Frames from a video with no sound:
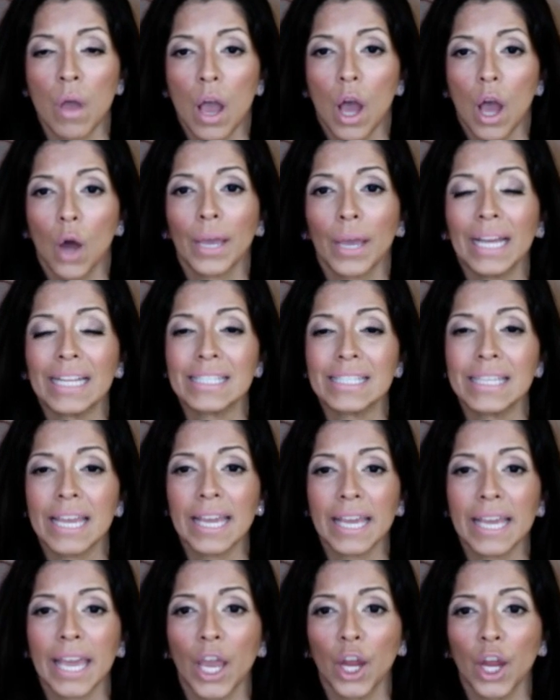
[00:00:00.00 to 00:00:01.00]
Okay,
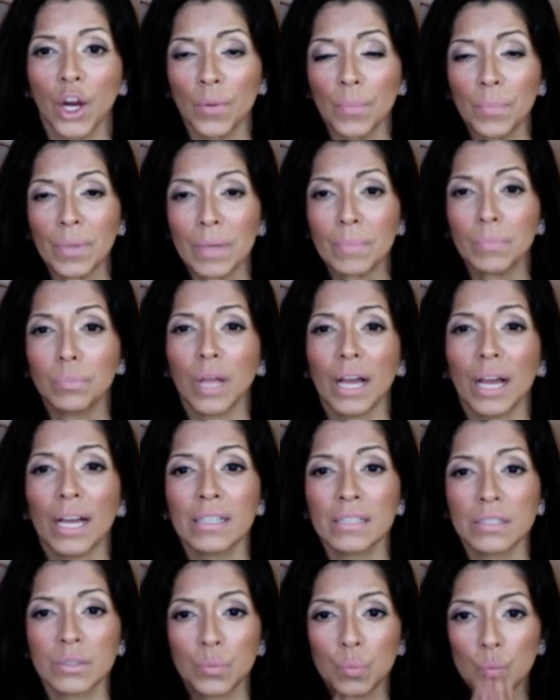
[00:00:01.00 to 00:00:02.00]
take care, be
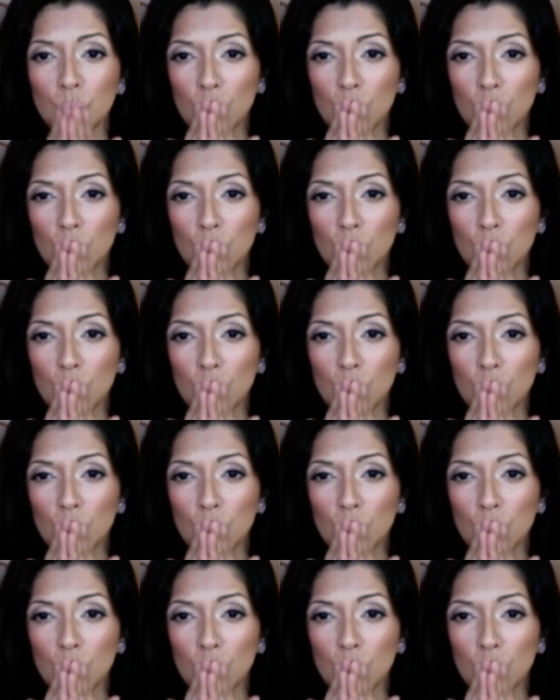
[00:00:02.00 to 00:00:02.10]
blessed.